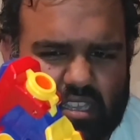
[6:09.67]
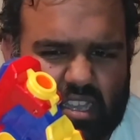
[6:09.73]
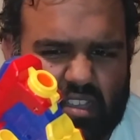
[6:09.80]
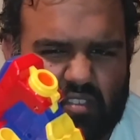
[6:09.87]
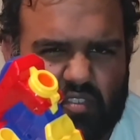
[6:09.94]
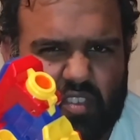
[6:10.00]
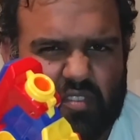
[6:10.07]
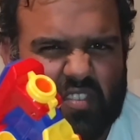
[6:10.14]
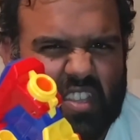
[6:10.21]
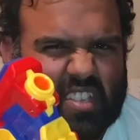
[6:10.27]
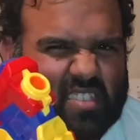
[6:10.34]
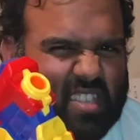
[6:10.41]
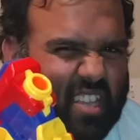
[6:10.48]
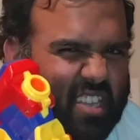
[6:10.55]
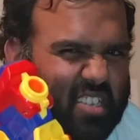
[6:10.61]

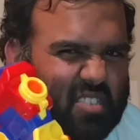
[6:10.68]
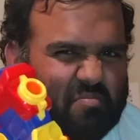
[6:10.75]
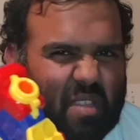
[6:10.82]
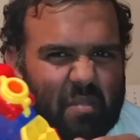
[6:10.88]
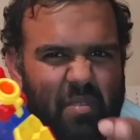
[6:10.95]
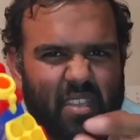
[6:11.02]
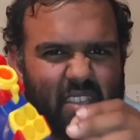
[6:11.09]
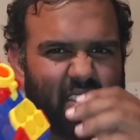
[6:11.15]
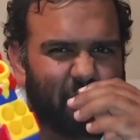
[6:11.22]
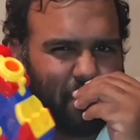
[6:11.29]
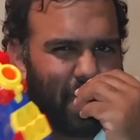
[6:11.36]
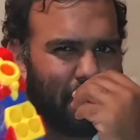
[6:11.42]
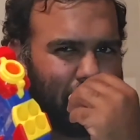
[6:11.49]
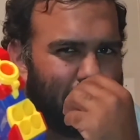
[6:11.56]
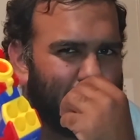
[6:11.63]
50s-ish,
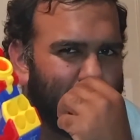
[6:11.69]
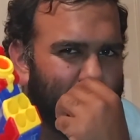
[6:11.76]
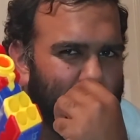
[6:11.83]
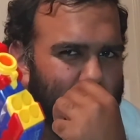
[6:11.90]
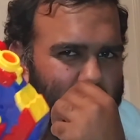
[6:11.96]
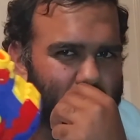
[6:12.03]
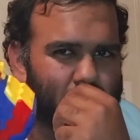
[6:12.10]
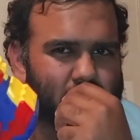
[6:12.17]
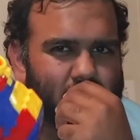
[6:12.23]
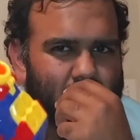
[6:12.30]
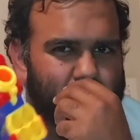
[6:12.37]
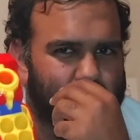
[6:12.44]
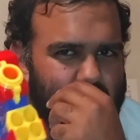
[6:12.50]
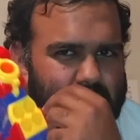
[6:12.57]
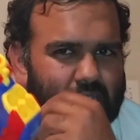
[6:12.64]
maybe low
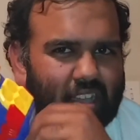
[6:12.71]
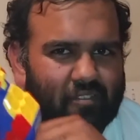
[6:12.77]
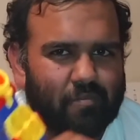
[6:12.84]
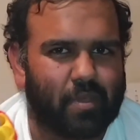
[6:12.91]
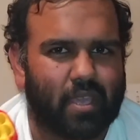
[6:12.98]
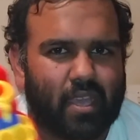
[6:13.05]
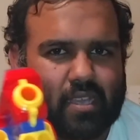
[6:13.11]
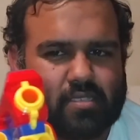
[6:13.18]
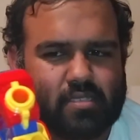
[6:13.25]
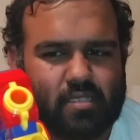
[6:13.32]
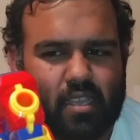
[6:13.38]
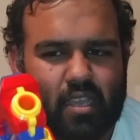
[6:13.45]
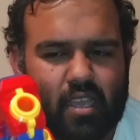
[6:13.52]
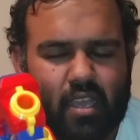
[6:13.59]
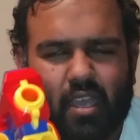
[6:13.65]
60s FPS.
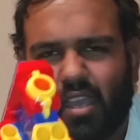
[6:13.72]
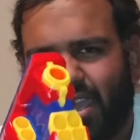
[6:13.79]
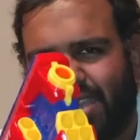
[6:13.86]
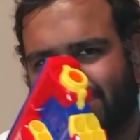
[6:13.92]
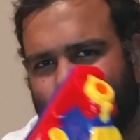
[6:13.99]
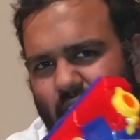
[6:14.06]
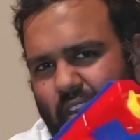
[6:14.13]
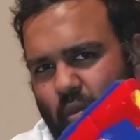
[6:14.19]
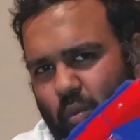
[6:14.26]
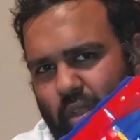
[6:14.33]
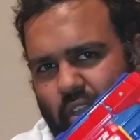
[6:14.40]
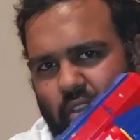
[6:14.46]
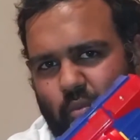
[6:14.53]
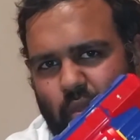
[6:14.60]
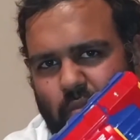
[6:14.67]
It's kind of
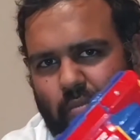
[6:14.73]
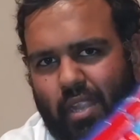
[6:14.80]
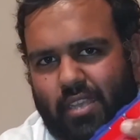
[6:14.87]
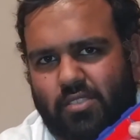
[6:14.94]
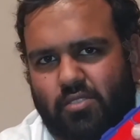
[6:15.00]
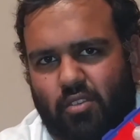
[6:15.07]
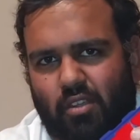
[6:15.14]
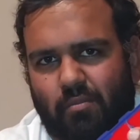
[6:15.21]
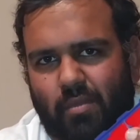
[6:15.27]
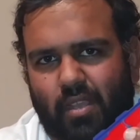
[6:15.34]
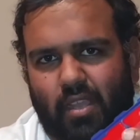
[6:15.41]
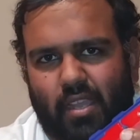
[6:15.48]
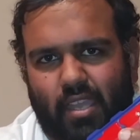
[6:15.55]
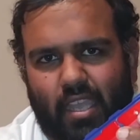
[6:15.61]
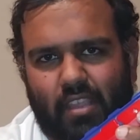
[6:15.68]
weird with Blaze-Storm.
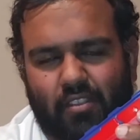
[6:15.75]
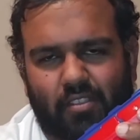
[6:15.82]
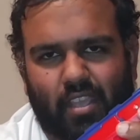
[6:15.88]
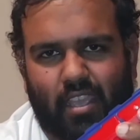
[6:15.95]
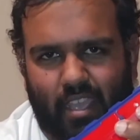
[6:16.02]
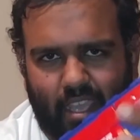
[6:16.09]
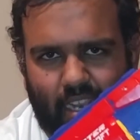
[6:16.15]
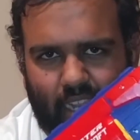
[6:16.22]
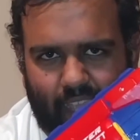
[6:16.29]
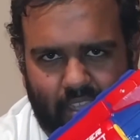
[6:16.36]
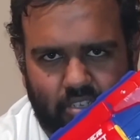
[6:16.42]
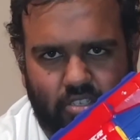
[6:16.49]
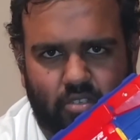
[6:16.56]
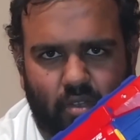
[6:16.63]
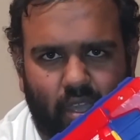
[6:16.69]
Either they hit like a
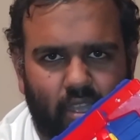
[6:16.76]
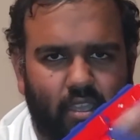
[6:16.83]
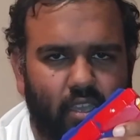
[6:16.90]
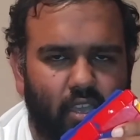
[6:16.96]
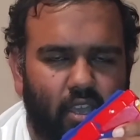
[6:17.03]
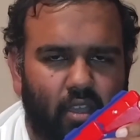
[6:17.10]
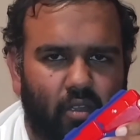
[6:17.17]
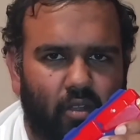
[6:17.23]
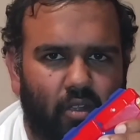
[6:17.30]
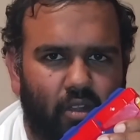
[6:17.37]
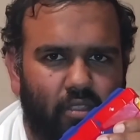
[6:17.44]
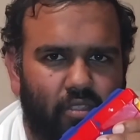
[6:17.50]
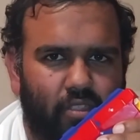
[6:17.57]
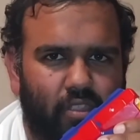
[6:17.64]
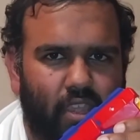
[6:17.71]
truck,
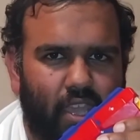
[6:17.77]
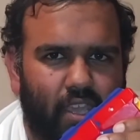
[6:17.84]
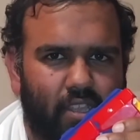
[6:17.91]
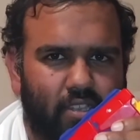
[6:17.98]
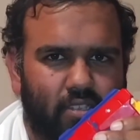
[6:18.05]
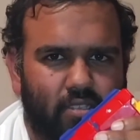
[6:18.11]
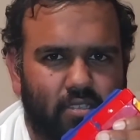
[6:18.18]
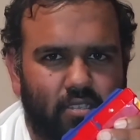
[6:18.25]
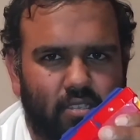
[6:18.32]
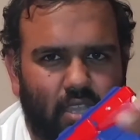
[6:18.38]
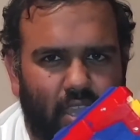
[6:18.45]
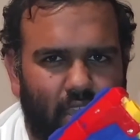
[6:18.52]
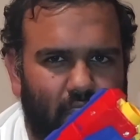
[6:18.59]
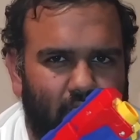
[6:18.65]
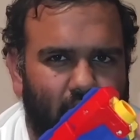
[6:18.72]
or they
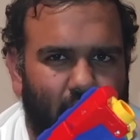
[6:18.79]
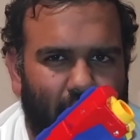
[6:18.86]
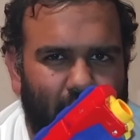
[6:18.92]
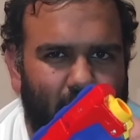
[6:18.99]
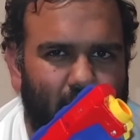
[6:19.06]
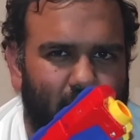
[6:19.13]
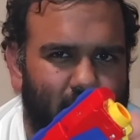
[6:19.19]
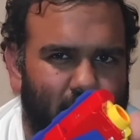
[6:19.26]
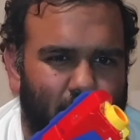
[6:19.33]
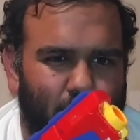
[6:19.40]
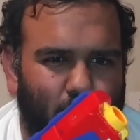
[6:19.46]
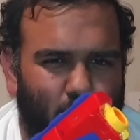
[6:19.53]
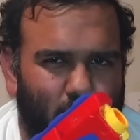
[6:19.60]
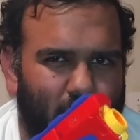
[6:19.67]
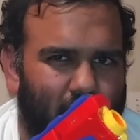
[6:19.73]
hit like
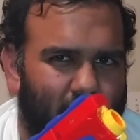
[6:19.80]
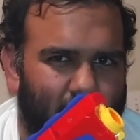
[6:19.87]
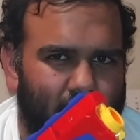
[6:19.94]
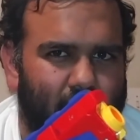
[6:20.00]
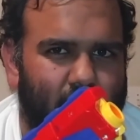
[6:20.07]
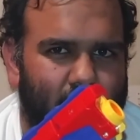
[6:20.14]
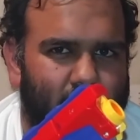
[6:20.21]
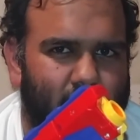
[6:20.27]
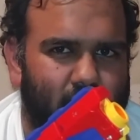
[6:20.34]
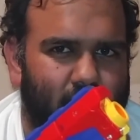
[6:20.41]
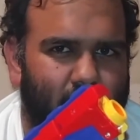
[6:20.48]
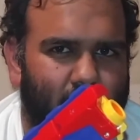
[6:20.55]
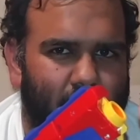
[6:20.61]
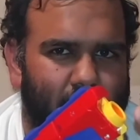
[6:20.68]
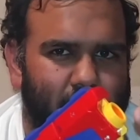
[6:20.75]
pre-elite.
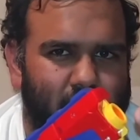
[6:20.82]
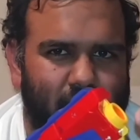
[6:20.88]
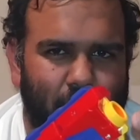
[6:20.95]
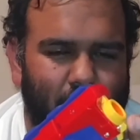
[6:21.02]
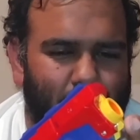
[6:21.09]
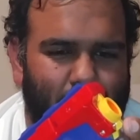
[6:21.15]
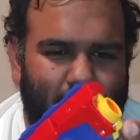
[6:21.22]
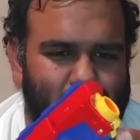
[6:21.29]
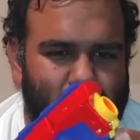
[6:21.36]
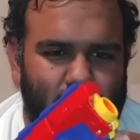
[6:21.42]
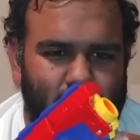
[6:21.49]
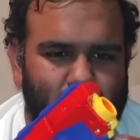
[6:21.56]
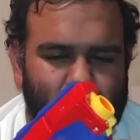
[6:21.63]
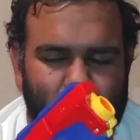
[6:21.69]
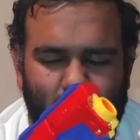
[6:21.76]
Some of the
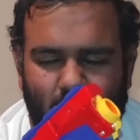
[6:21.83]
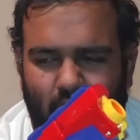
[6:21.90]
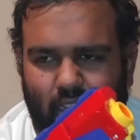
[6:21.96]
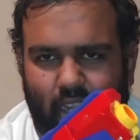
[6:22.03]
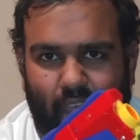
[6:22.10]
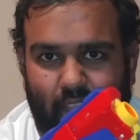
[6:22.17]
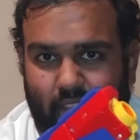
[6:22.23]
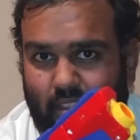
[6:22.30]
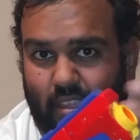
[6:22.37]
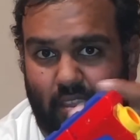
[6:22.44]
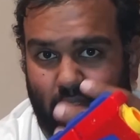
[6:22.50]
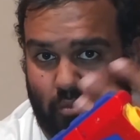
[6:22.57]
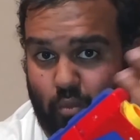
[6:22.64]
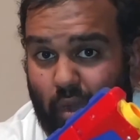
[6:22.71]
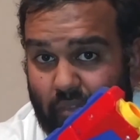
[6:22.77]
blasters, like the
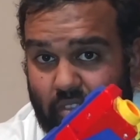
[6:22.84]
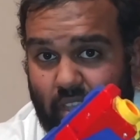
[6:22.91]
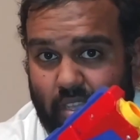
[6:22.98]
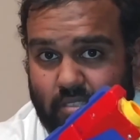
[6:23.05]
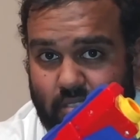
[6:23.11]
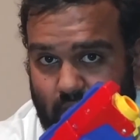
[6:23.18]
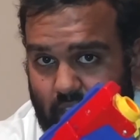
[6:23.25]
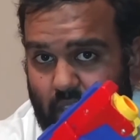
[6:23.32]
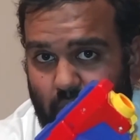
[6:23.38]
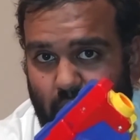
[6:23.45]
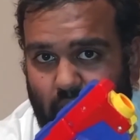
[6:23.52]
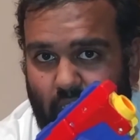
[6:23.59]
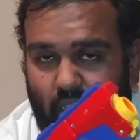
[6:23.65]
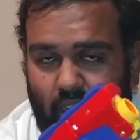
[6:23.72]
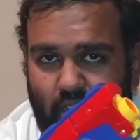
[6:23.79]
rough cuts, hit
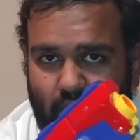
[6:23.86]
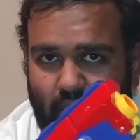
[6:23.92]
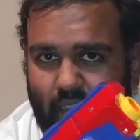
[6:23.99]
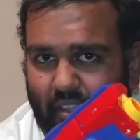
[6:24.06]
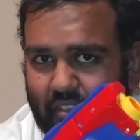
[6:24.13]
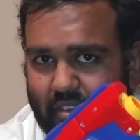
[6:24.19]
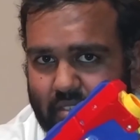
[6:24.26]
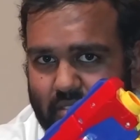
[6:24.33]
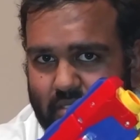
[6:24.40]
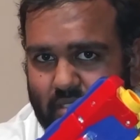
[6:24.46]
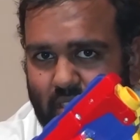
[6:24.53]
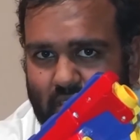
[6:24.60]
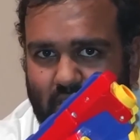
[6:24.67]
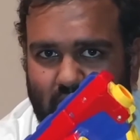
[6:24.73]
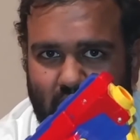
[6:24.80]
really hard, and others
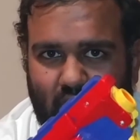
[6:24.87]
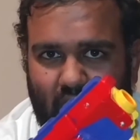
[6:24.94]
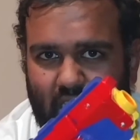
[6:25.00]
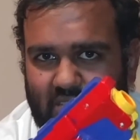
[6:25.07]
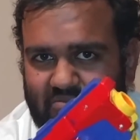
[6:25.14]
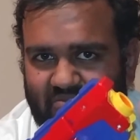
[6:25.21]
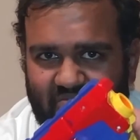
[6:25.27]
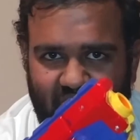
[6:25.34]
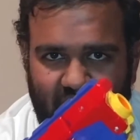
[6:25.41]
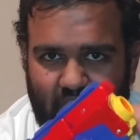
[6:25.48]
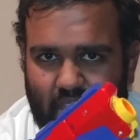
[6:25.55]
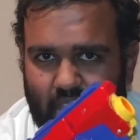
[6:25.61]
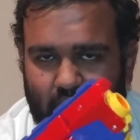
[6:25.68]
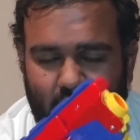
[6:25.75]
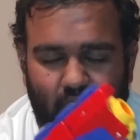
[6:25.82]
are just kind of
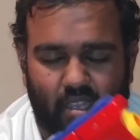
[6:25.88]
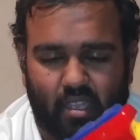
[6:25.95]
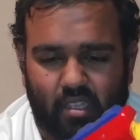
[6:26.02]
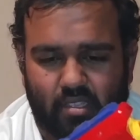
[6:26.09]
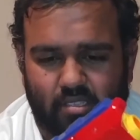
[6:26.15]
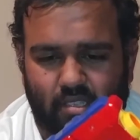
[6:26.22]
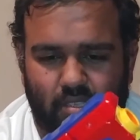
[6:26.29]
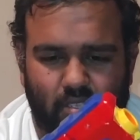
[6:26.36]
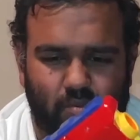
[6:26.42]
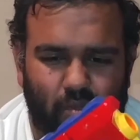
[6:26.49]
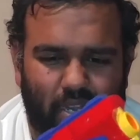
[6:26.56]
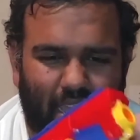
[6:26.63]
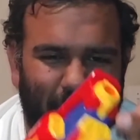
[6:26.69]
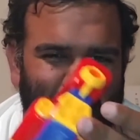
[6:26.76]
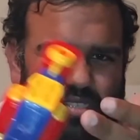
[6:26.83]
meh. So this
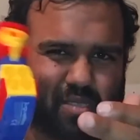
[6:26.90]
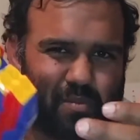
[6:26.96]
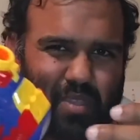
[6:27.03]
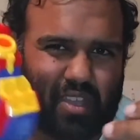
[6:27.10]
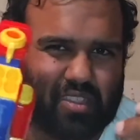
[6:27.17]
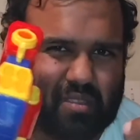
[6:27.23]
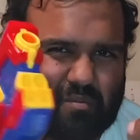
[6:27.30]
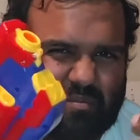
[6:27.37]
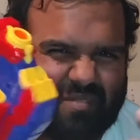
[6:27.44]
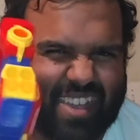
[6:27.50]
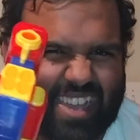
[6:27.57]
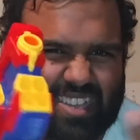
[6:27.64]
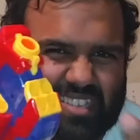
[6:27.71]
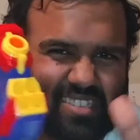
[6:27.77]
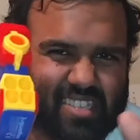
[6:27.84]
one happens to be on the
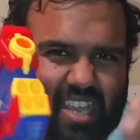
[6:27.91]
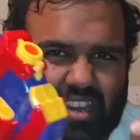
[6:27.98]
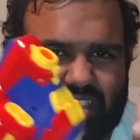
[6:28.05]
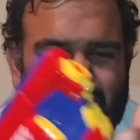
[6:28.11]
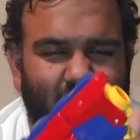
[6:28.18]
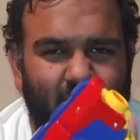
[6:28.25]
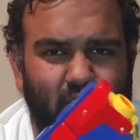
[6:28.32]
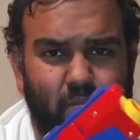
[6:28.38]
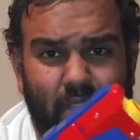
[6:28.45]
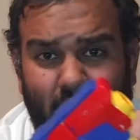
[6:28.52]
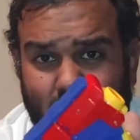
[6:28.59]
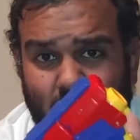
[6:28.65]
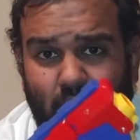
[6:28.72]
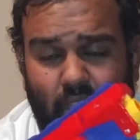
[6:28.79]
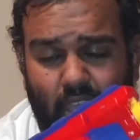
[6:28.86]
meh side of things, but
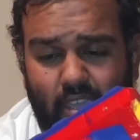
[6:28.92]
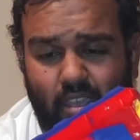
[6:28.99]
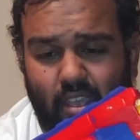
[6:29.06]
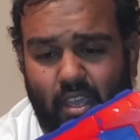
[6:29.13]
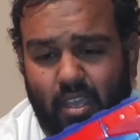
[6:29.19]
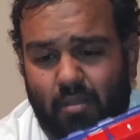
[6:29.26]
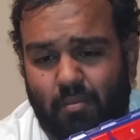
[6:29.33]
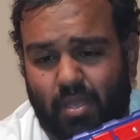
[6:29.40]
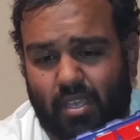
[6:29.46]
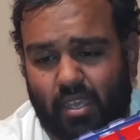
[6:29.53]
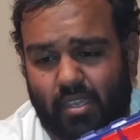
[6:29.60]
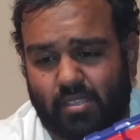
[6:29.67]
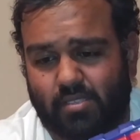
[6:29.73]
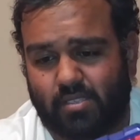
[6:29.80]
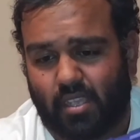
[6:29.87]
that's okay,
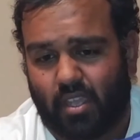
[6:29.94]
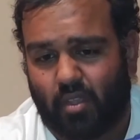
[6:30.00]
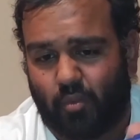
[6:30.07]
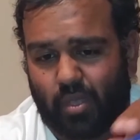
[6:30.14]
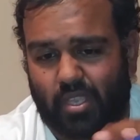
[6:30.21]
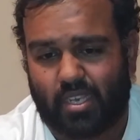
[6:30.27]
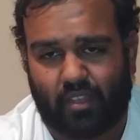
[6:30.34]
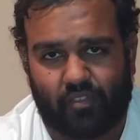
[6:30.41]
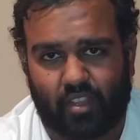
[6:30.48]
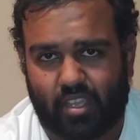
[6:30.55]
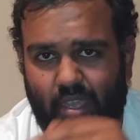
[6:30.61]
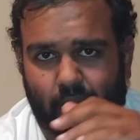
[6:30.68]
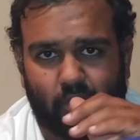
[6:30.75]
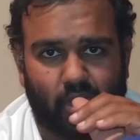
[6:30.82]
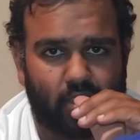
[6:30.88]
because we can definitely
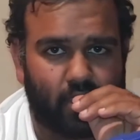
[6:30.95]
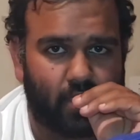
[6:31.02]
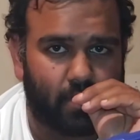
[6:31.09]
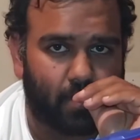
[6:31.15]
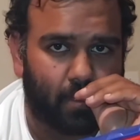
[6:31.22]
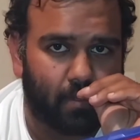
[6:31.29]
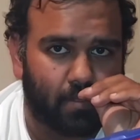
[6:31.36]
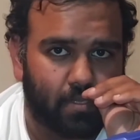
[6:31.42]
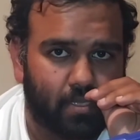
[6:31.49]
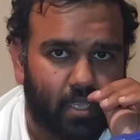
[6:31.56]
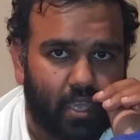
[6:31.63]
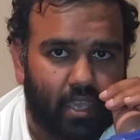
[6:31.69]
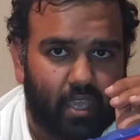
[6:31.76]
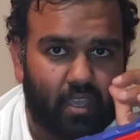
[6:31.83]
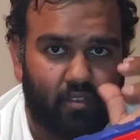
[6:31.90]
upgrade the internals.
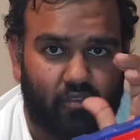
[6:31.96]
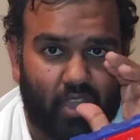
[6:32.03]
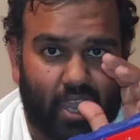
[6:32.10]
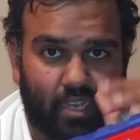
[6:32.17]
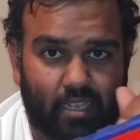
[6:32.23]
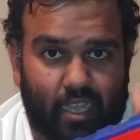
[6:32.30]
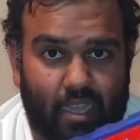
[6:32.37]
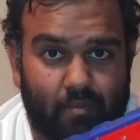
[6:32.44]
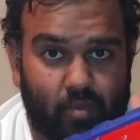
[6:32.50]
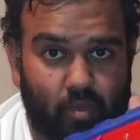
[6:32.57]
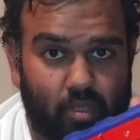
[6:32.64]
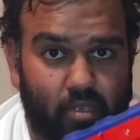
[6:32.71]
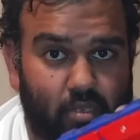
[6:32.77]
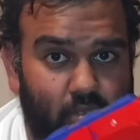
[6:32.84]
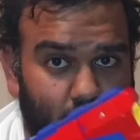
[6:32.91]
In fact, I'm
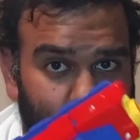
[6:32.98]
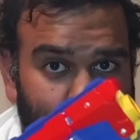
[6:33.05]
going to do